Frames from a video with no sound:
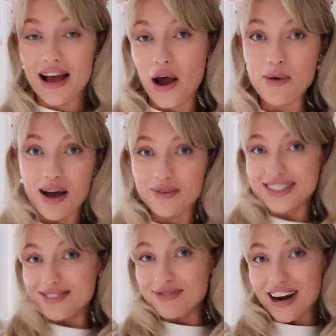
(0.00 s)
I hope I
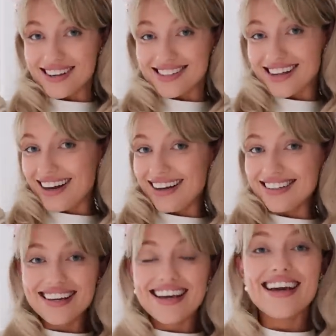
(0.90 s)
would impress
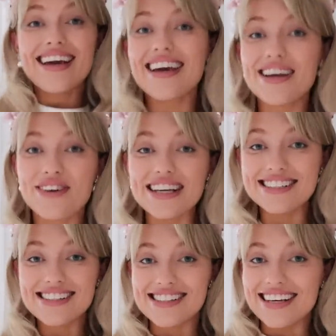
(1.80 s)
her if I
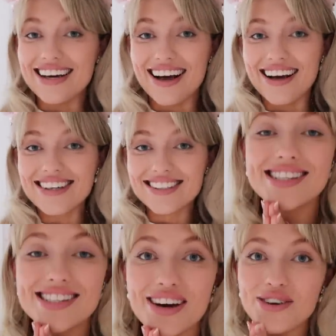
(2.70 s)
did see her.
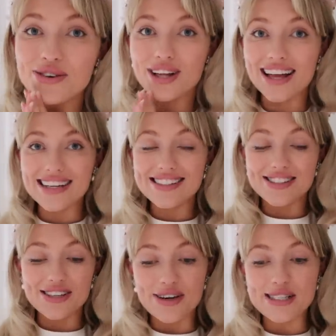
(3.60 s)
So all I need to
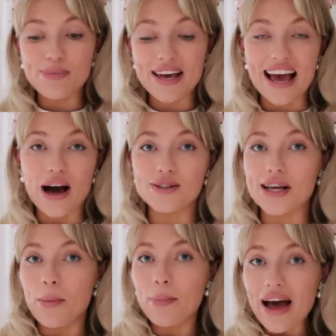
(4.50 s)
do is pick
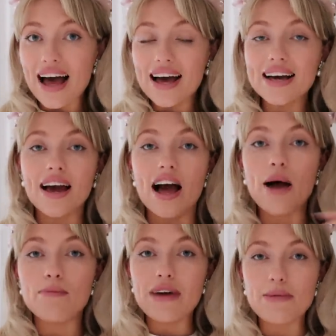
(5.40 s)
out a bag,
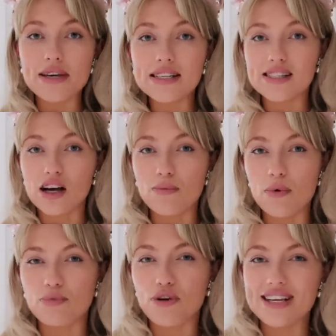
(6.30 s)
um, maybe
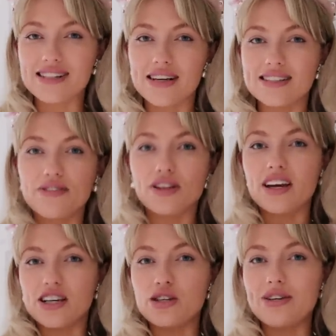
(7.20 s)
some bracelets. I feel
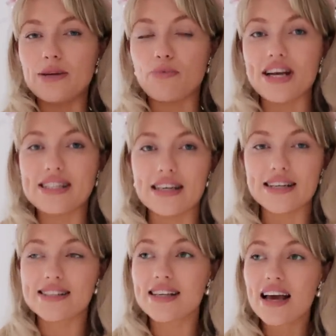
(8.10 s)
like I do need
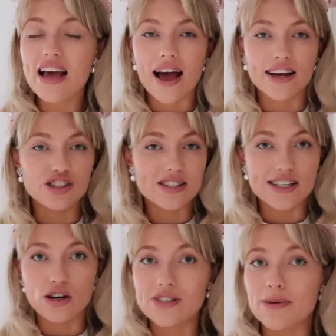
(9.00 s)
bracelets. I can just
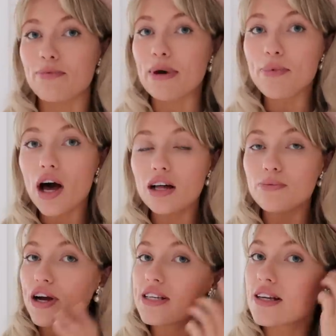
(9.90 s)
stick on some of my pearl
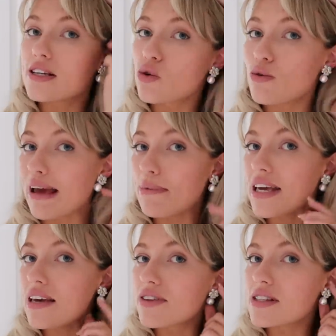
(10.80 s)
bracelets or maybe
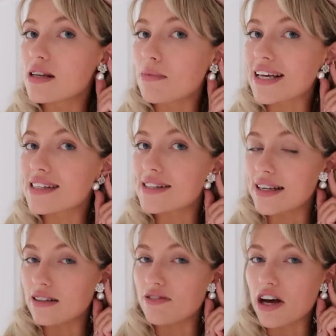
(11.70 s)
even some like
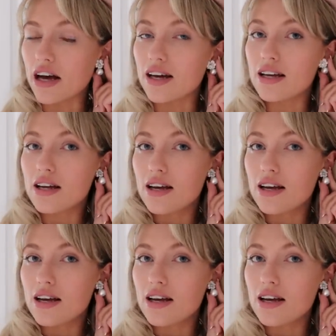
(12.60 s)
silver